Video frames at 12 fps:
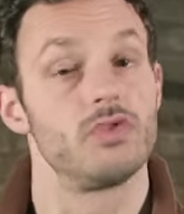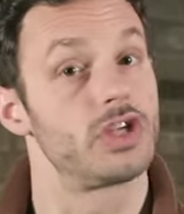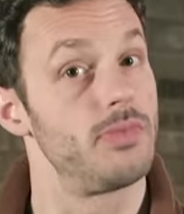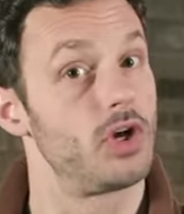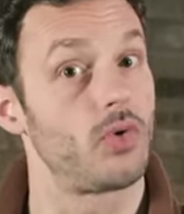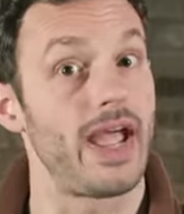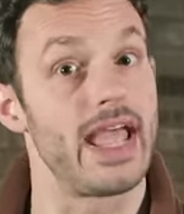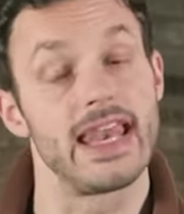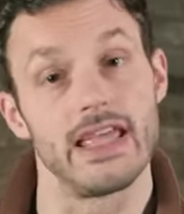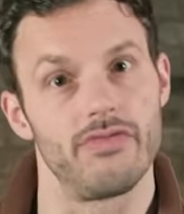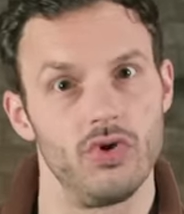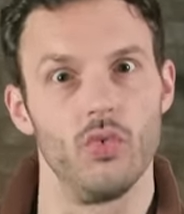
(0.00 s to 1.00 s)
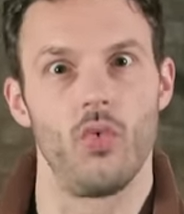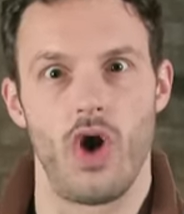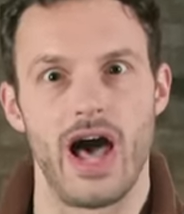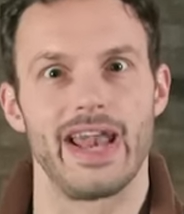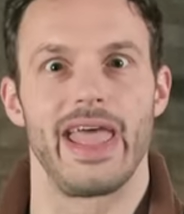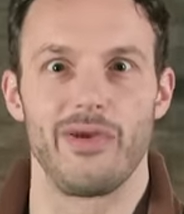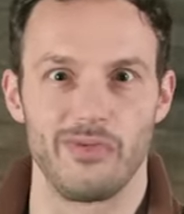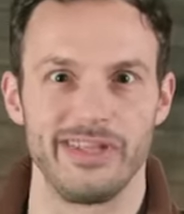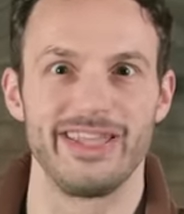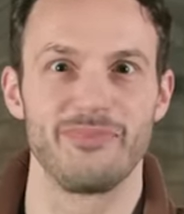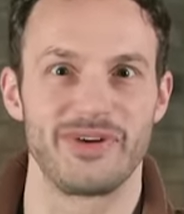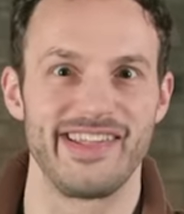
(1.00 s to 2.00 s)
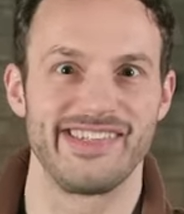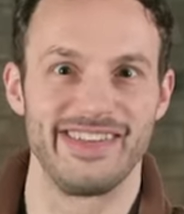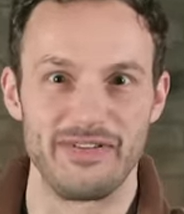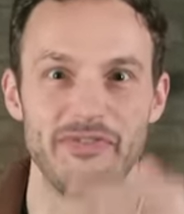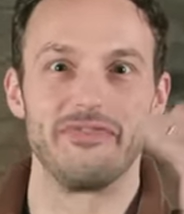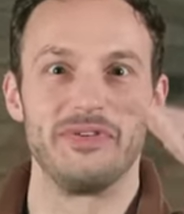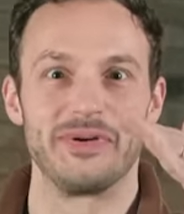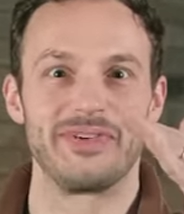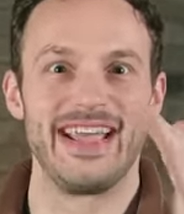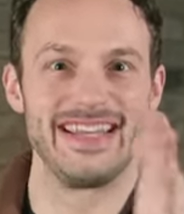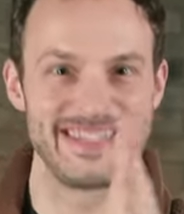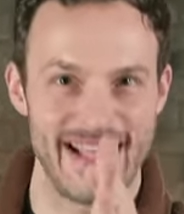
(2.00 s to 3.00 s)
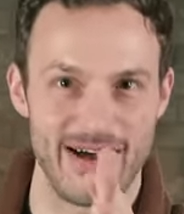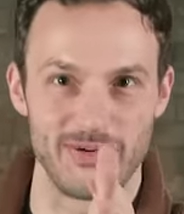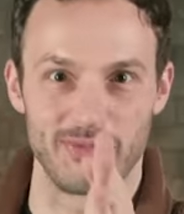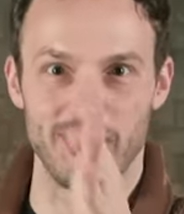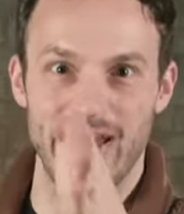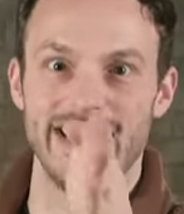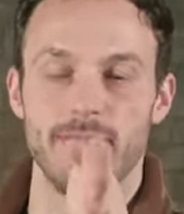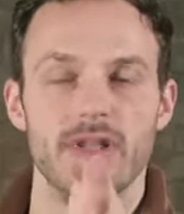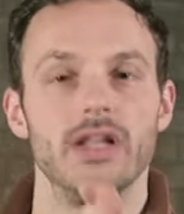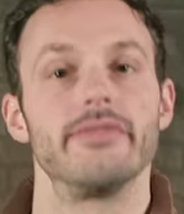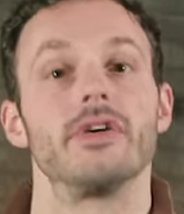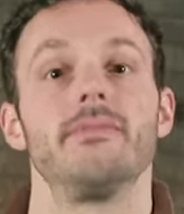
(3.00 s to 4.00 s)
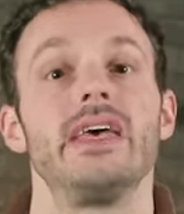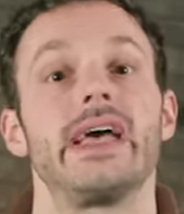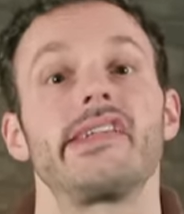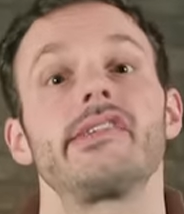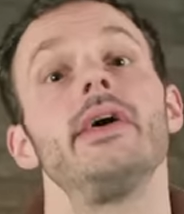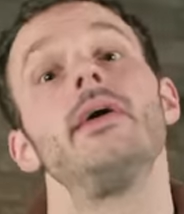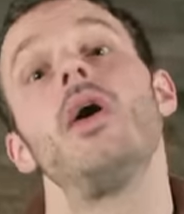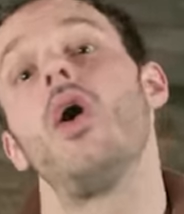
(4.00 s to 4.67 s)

which can be great if you want a really present full range sound right in the middle of your mix.